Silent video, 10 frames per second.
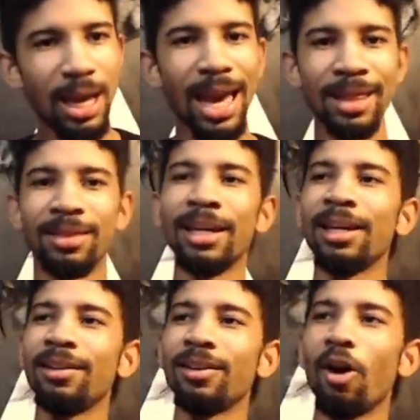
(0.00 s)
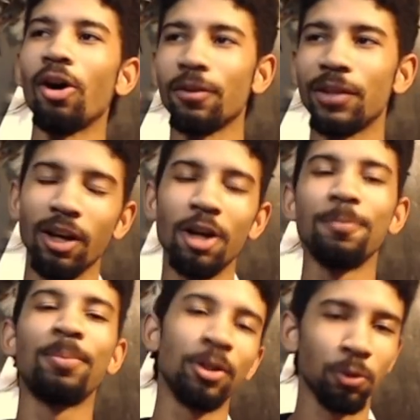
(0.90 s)
and then all of the
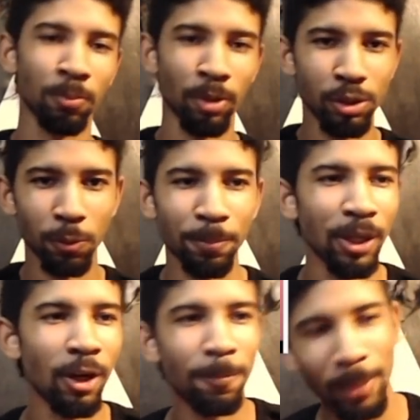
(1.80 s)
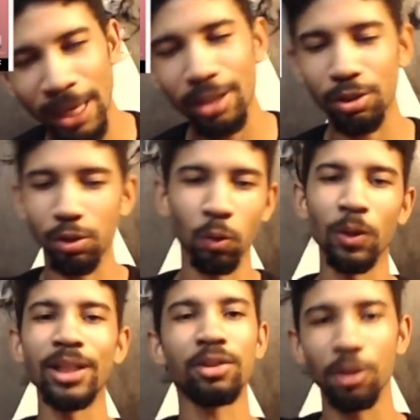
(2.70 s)
unbundled merch would be on page
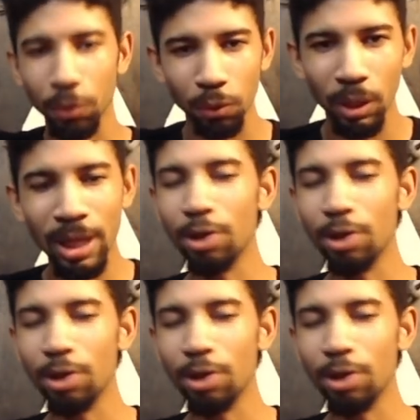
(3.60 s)
22.